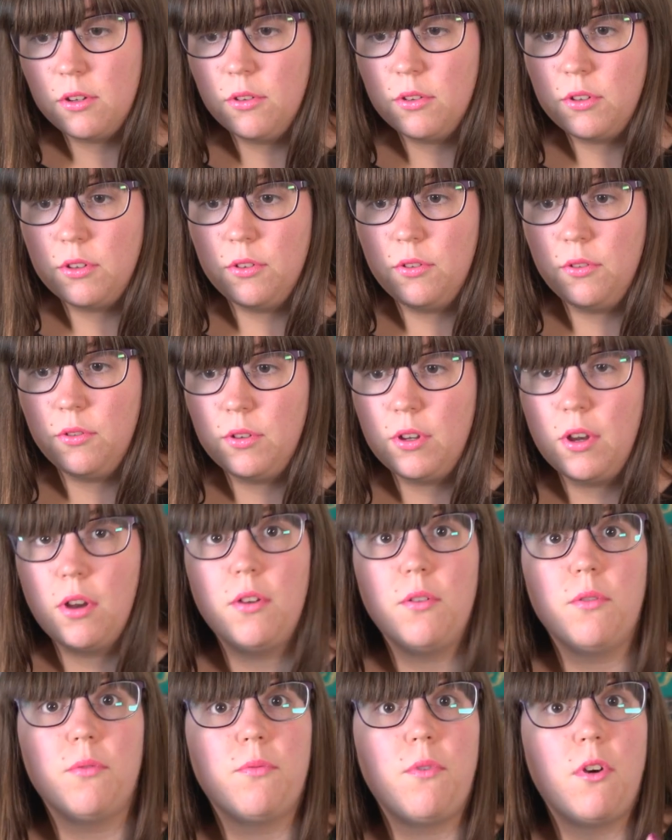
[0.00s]
due to
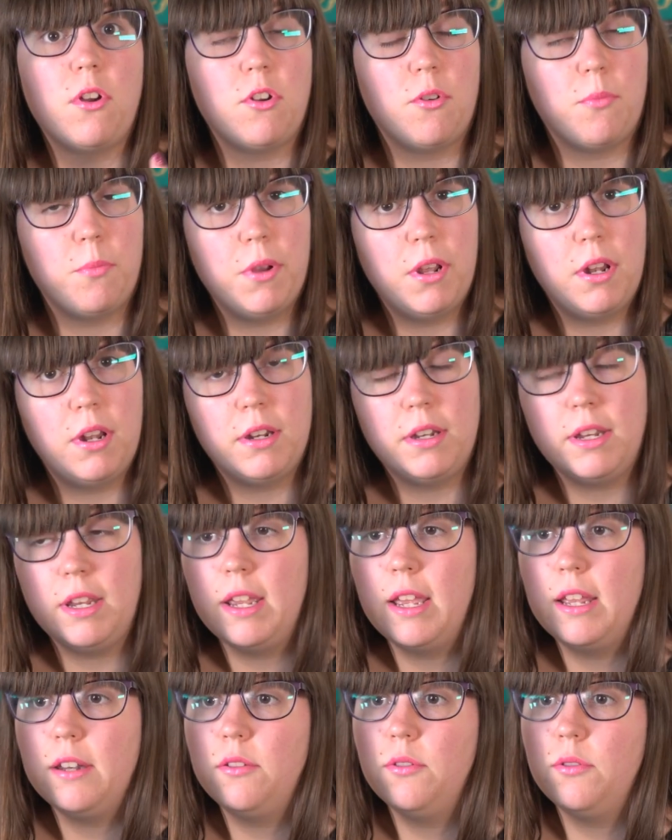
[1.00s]
their
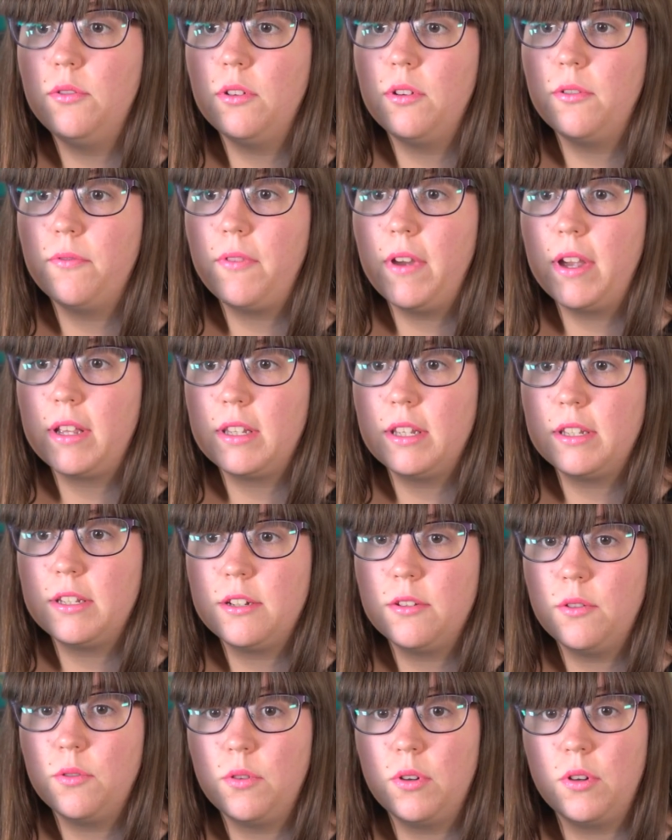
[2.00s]
vulnerability and due to the fact that
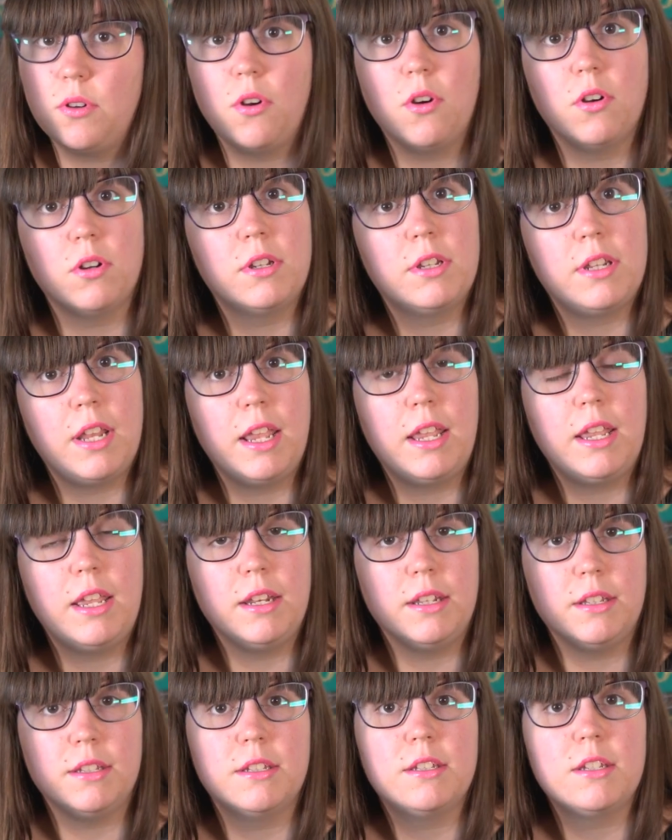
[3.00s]
children aren't
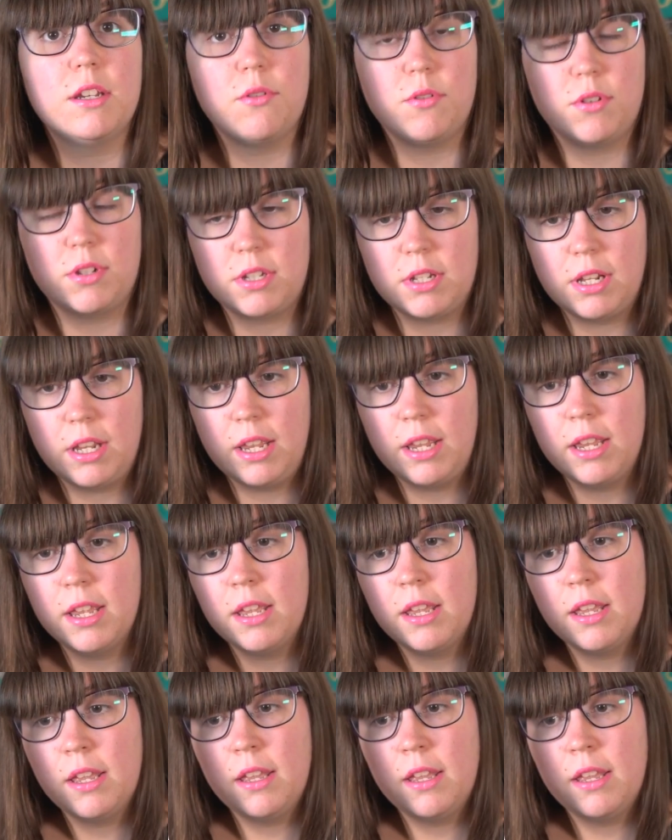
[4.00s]
taken seriously,